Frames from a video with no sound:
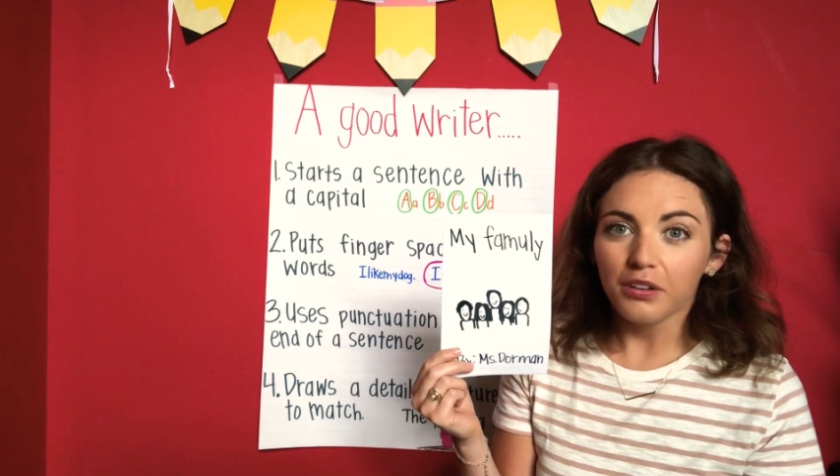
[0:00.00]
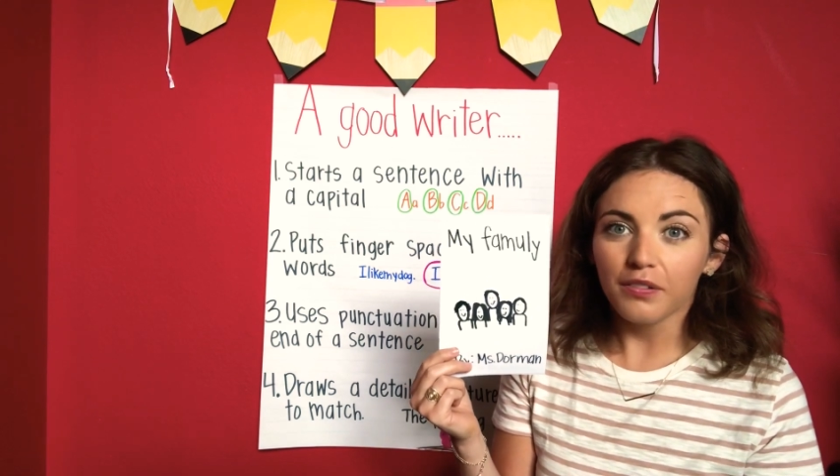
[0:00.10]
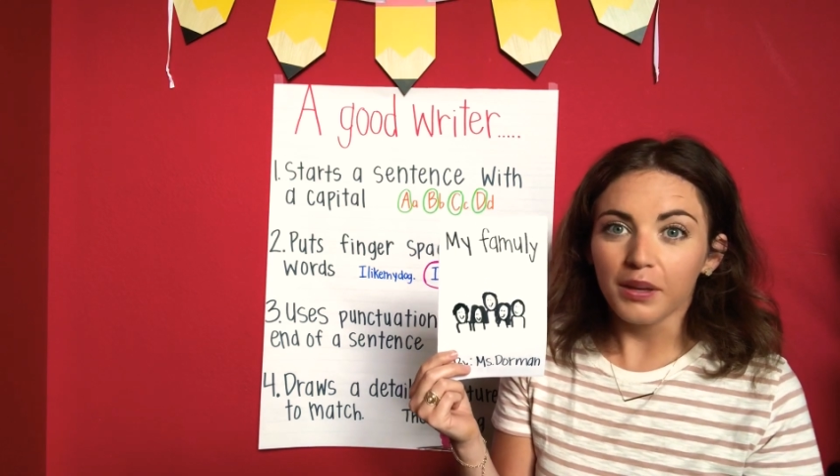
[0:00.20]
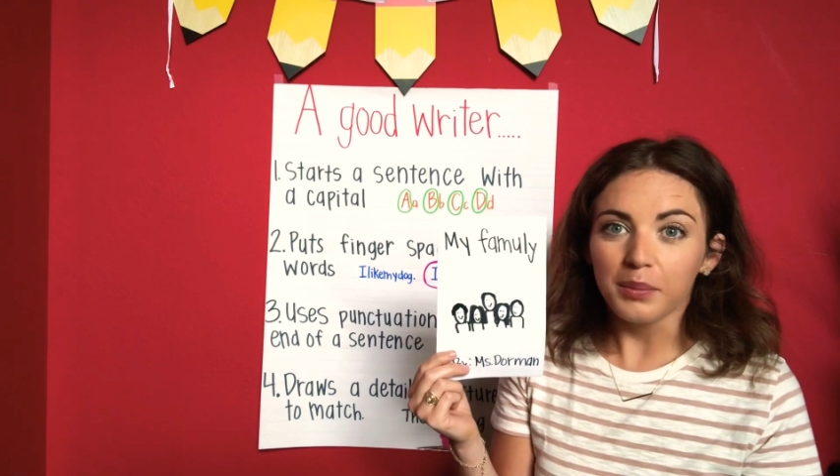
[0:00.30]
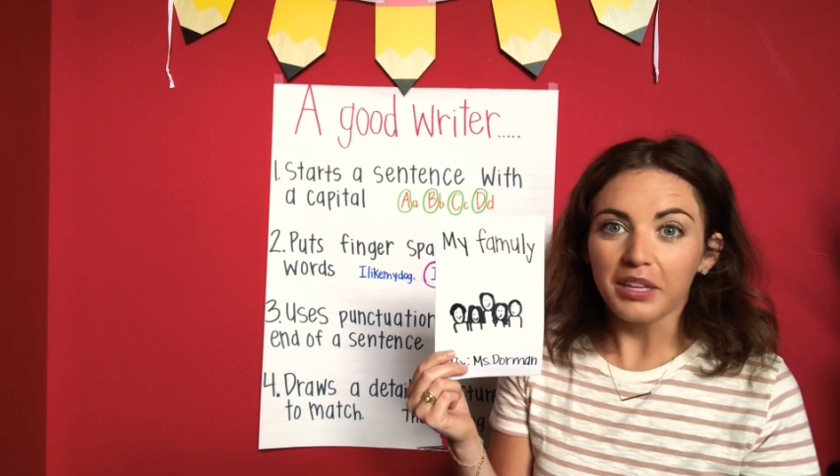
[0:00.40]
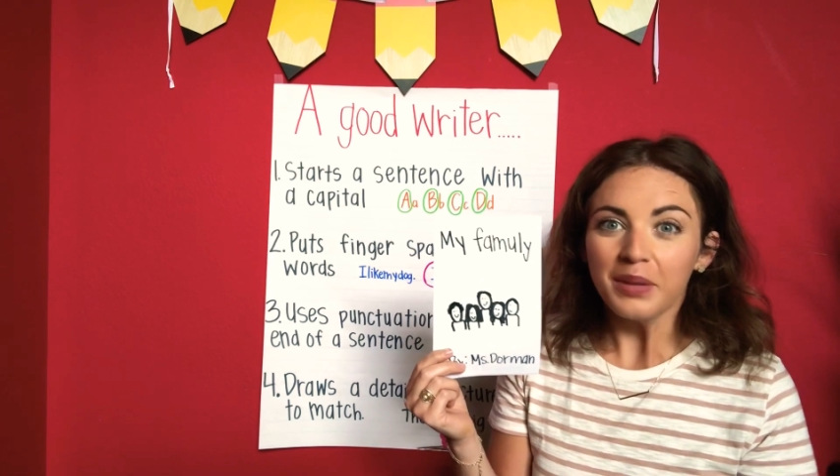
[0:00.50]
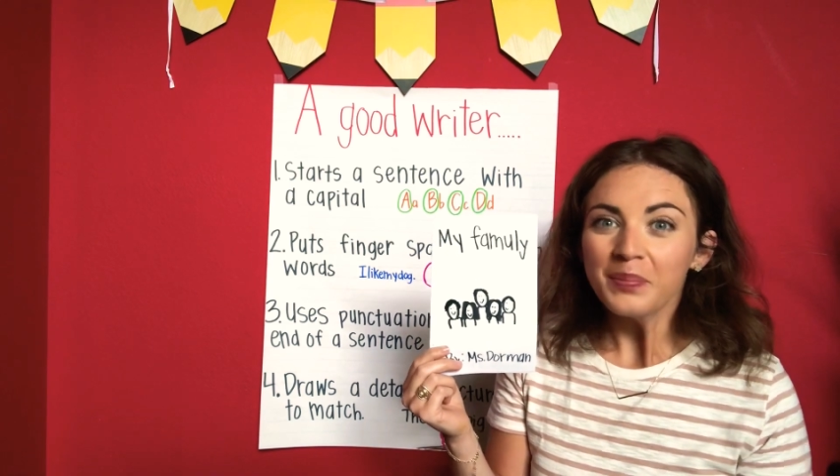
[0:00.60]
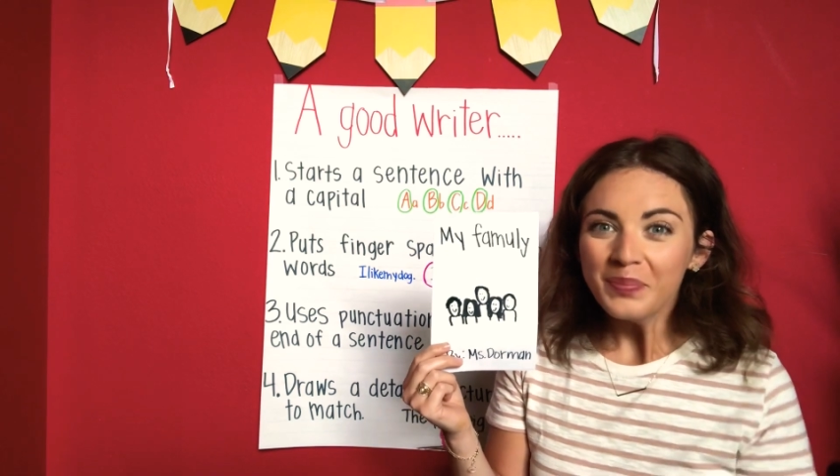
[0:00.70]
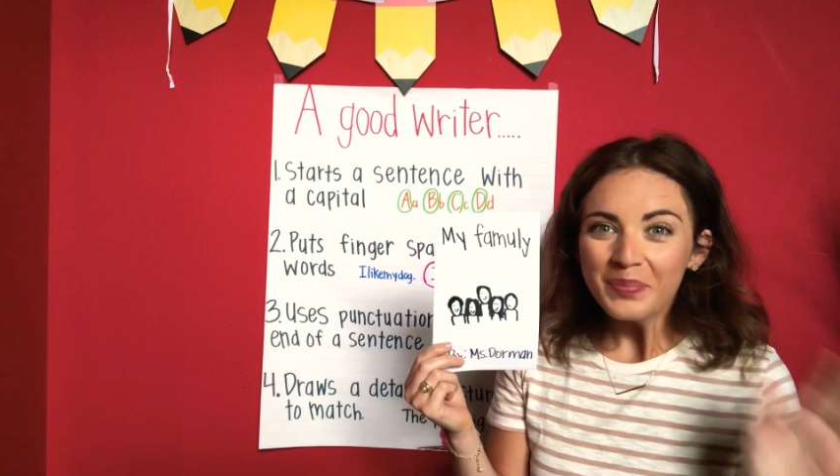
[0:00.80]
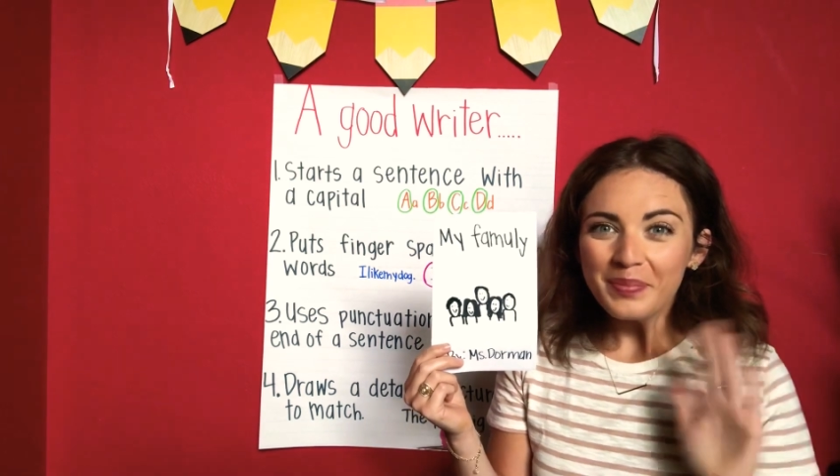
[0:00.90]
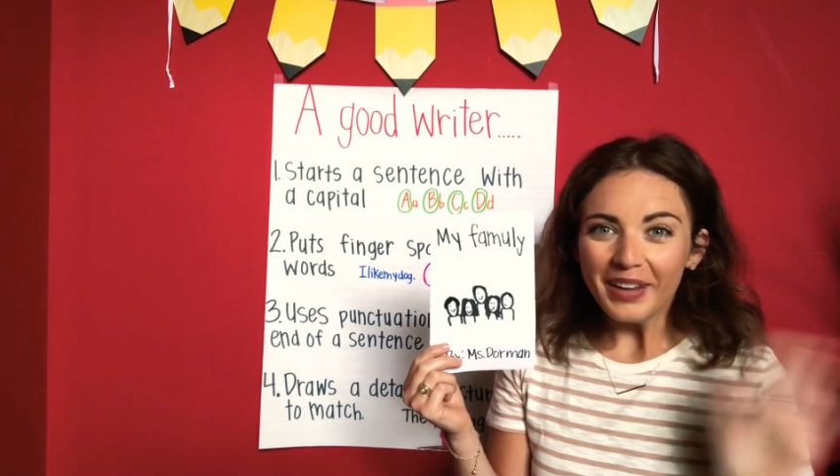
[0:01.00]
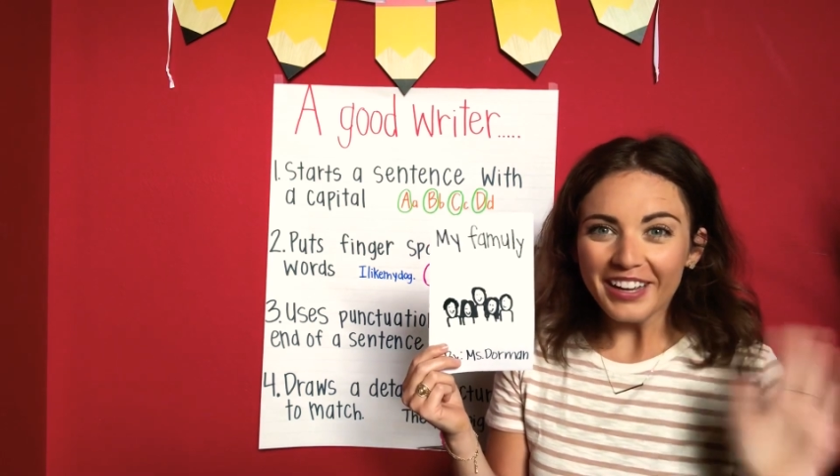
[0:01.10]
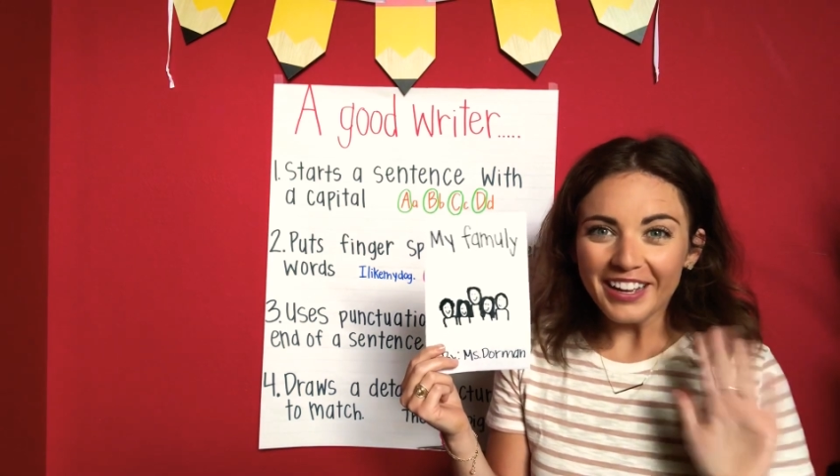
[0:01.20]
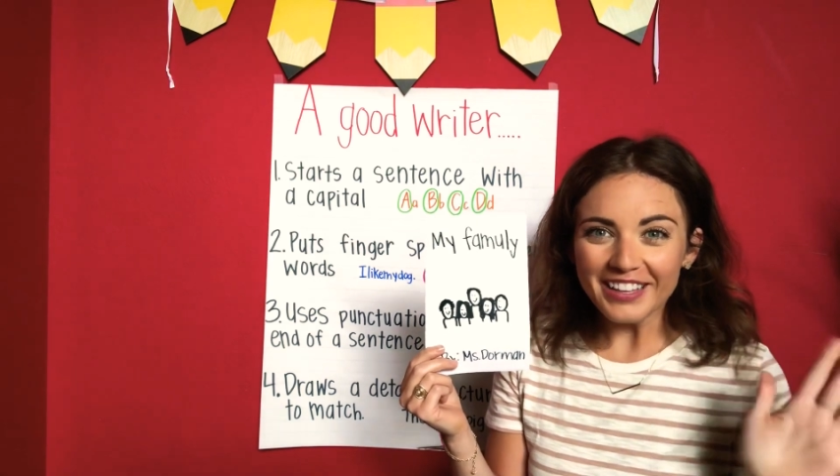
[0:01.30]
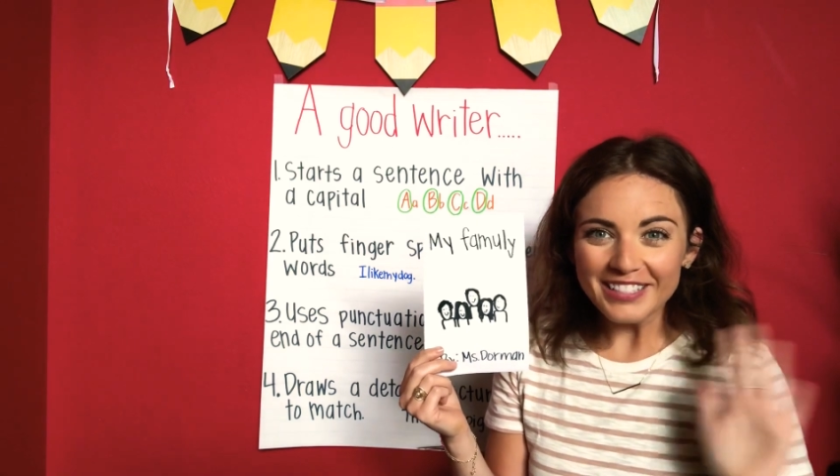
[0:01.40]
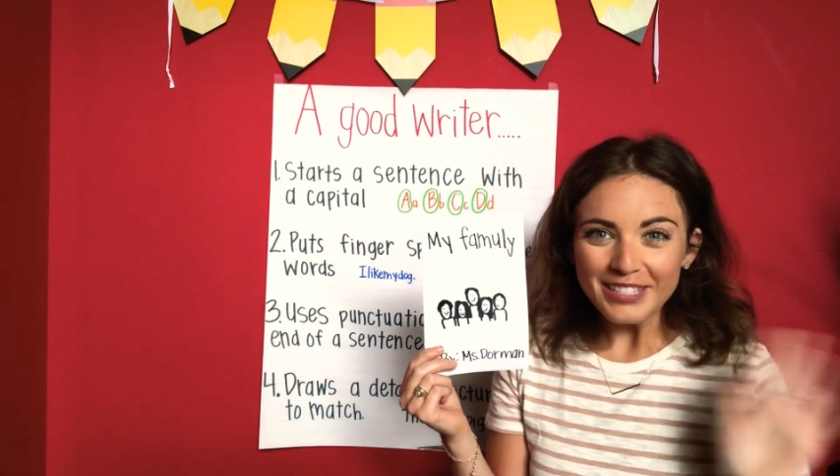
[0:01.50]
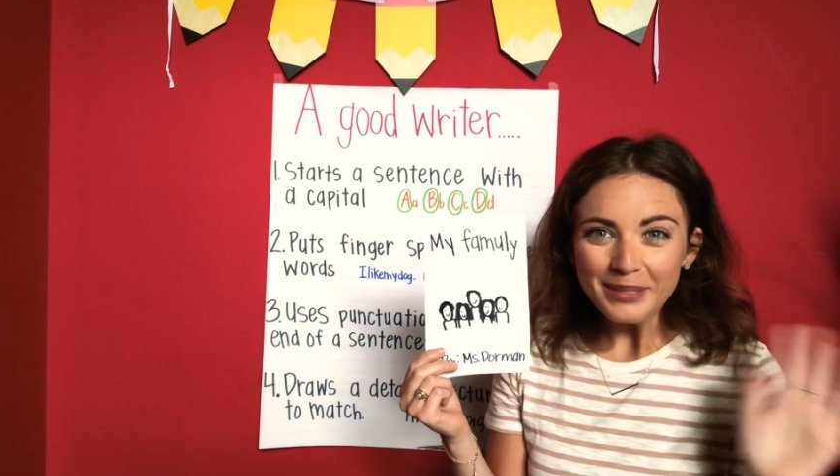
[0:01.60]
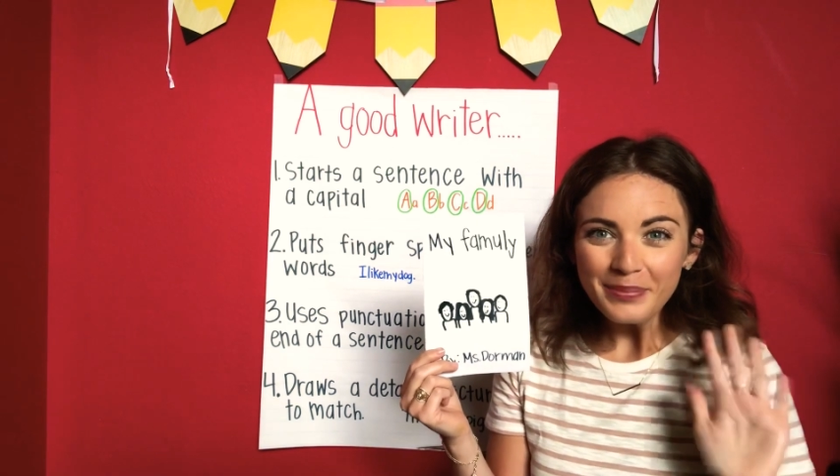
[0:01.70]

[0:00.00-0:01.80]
family. Bye guys.